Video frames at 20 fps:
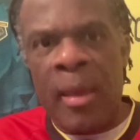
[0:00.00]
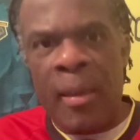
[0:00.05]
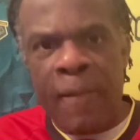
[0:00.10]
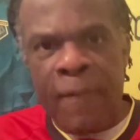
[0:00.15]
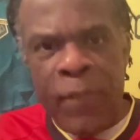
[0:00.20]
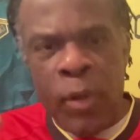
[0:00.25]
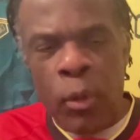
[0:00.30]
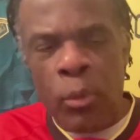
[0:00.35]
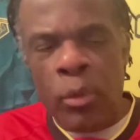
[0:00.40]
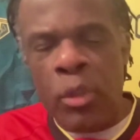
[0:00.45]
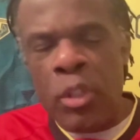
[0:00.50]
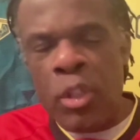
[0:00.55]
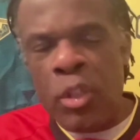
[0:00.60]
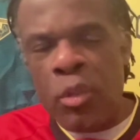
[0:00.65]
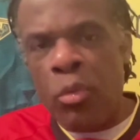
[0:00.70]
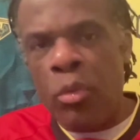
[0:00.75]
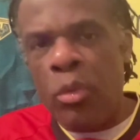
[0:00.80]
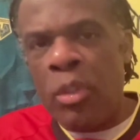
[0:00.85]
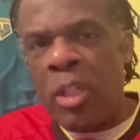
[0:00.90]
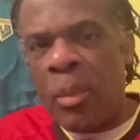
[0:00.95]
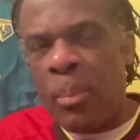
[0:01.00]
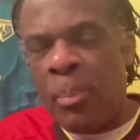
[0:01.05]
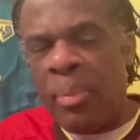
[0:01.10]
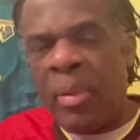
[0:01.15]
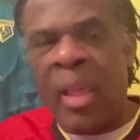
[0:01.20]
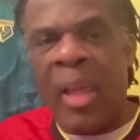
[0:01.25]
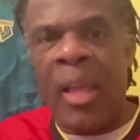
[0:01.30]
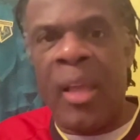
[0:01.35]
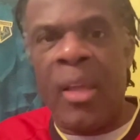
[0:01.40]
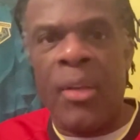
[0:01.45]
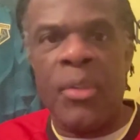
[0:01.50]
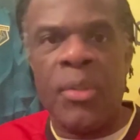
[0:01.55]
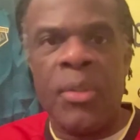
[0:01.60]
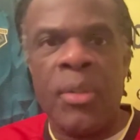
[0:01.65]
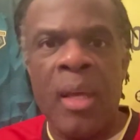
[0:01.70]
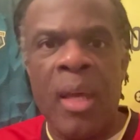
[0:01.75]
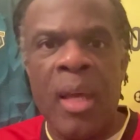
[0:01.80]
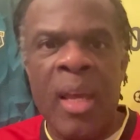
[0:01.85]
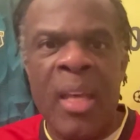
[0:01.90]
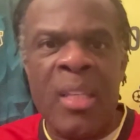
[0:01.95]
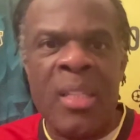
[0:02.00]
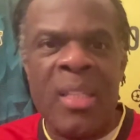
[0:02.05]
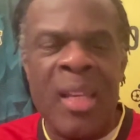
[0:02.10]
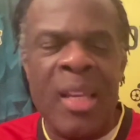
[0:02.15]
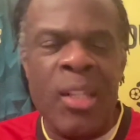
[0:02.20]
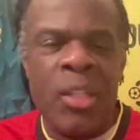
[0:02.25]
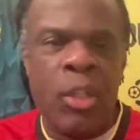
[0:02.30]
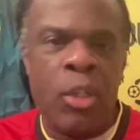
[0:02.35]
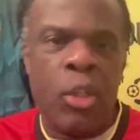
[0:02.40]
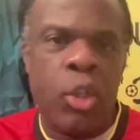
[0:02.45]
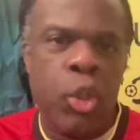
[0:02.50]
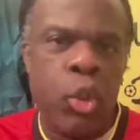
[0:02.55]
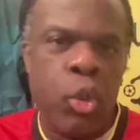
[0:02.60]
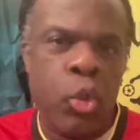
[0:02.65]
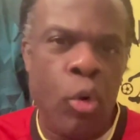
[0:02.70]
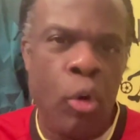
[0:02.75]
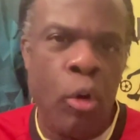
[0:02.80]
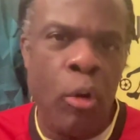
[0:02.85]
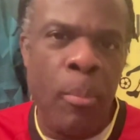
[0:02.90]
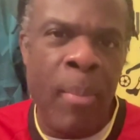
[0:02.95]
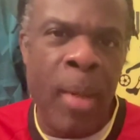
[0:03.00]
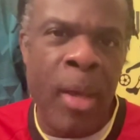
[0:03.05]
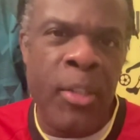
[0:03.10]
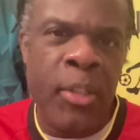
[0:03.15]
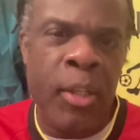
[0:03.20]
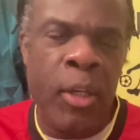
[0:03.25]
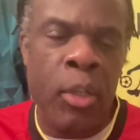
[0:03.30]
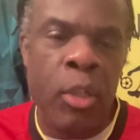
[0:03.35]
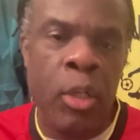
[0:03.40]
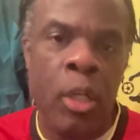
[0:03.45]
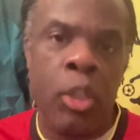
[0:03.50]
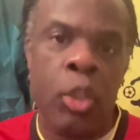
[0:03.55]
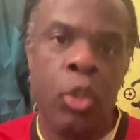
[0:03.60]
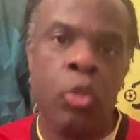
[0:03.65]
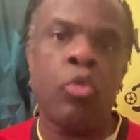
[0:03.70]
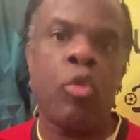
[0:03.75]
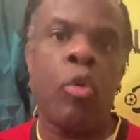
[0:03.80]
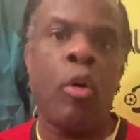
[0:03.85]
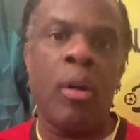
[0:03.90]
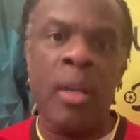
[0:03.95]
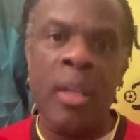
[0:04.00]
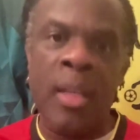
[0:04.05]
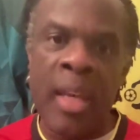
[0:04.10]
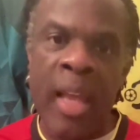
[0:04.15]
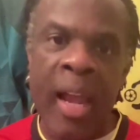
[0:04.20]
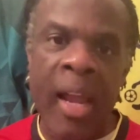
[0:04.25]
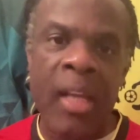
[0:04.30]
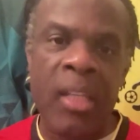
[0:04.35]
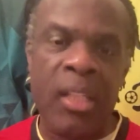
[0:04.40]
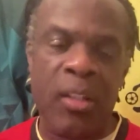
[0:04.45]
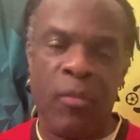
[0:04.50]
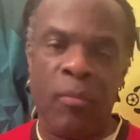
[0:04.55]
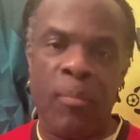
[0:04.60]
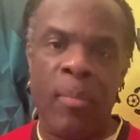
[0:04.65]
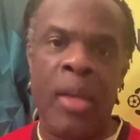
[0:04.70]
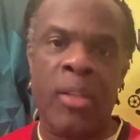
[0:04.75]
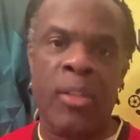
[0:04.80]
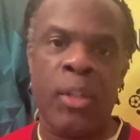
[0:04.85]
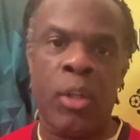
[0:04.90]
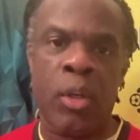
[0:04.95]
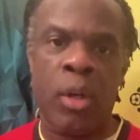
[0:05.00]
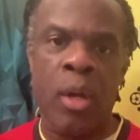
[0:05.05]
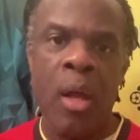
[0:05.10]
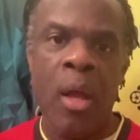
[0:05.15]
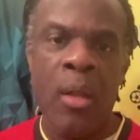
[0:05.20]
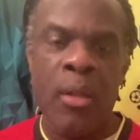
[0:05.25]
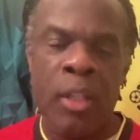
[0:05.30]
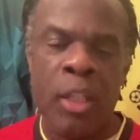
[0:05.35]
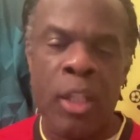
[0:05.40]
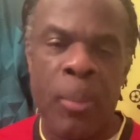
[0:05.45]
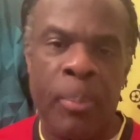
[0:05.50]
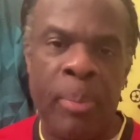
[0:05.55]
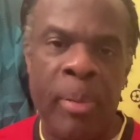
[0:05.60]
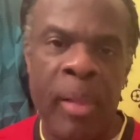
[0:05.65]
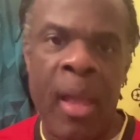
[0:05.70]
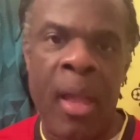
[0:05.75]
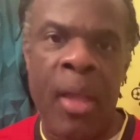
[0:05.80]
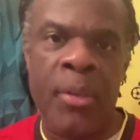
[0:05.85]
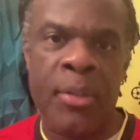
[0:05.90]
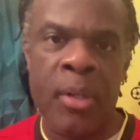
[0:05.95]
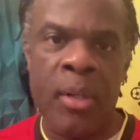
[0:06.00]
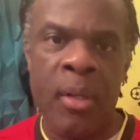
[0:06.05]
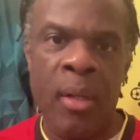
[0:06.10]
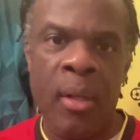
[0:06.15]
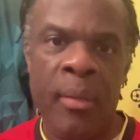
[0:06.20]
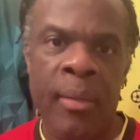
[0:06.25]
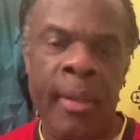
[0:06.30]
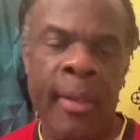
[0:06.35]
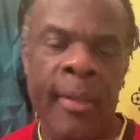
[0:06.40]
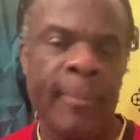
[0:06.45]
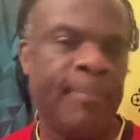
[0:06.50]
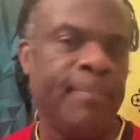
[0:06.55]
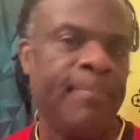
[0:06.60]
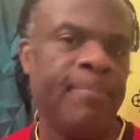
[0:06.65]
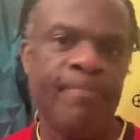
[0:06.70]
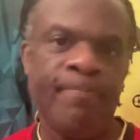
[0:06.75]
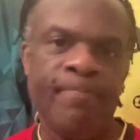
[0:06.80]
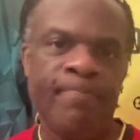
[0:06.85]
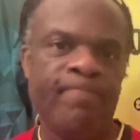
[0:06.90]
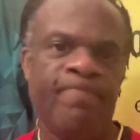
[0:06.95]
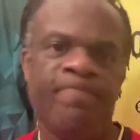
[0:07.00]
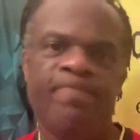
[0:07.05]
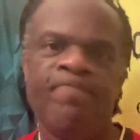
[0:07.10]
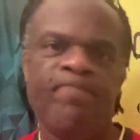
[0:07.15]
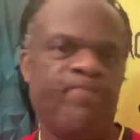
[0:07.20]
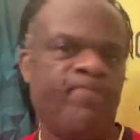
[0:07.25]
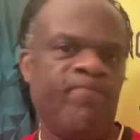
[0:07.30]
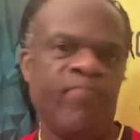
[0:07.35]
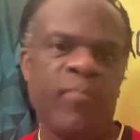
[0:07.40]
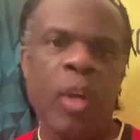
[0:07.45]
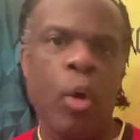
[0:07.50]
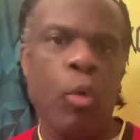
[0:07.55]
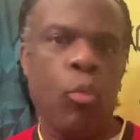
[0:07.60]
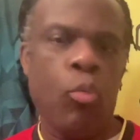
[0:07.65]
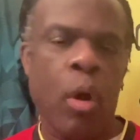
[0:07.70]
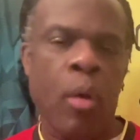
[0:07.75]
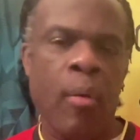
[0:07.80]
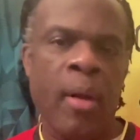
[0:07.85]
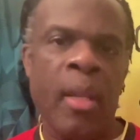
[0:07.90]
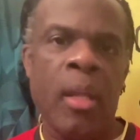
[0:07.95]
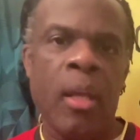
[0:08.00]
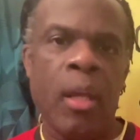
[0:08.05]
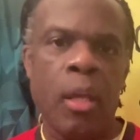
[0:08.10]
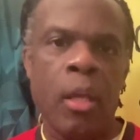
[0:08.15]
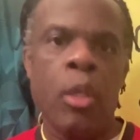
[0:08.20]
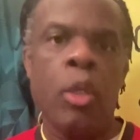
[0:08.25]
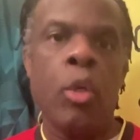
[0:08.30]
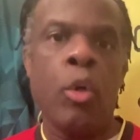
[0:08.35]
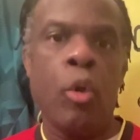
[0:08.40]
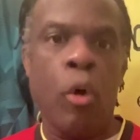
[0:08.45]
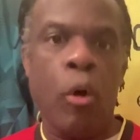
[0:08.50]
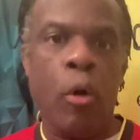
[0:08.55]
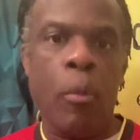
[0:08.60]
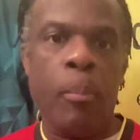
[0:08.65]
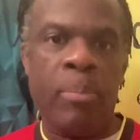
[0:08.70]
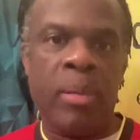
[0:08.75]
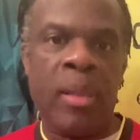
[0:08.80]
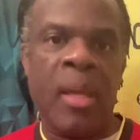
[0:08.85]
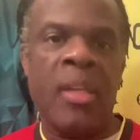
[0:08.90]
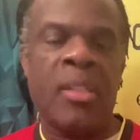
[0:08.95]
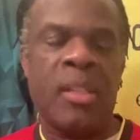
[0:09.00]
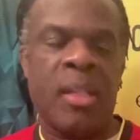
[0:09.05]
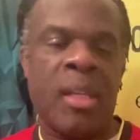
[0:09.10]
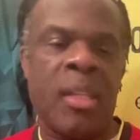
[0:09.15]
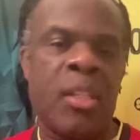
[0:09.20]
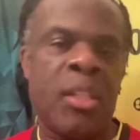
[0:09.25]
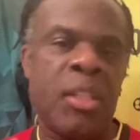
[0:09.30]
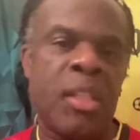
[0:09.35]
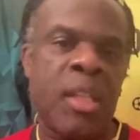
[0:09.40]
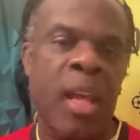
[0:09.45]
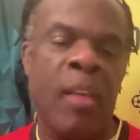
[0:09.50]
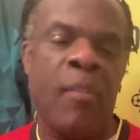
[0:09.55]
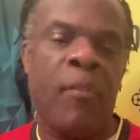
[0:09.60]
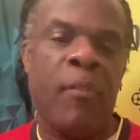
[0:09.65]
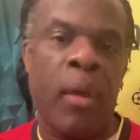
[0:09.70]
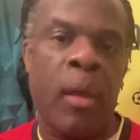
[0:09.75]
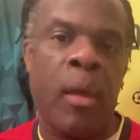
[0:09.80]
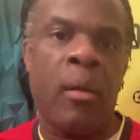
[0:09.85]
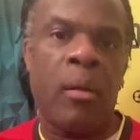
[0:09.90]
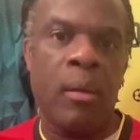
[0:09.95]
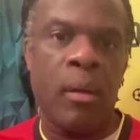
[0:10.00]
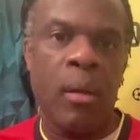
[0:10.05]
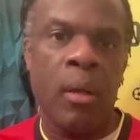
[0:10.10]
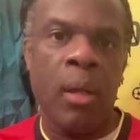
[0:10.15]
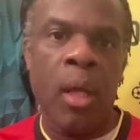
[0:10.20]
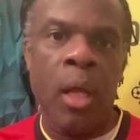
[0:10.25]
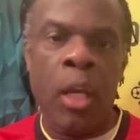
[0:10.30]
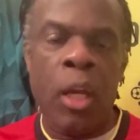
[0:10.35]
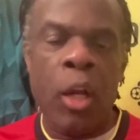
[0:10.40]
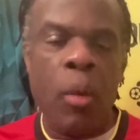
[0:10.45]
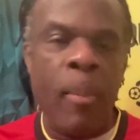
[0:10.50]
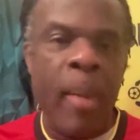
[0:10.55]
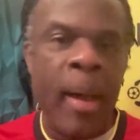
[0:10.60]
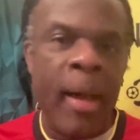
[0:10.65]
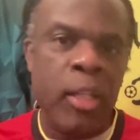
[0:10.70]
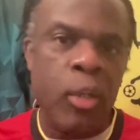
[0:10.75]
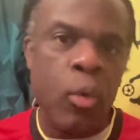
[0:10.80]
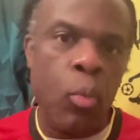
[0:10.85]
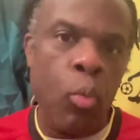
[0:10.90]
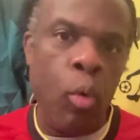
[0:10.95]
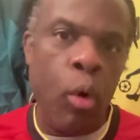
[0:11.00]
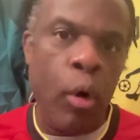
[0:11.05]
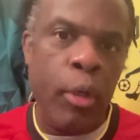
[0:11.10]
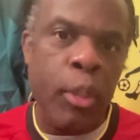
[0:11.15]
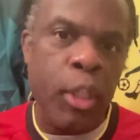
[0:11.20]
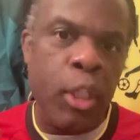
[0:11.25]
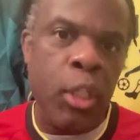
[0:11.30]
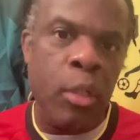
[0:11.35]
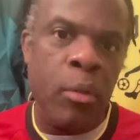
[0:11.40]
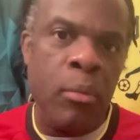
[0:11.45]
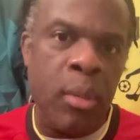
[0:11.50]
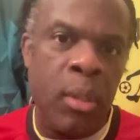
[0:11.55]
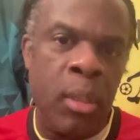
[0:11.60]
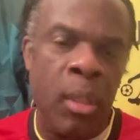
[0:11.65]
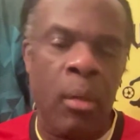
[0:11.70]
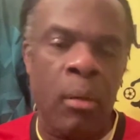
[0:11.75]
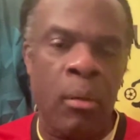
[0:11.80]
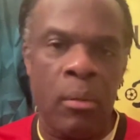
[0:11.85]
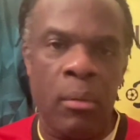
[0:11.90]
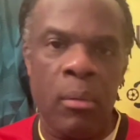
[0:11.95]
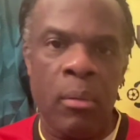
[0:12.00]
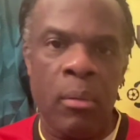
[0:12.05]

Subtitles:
filters through to the players. It sends a strong message, a strong negative message to the players that don't worry, your place is safe here. No matter what you do,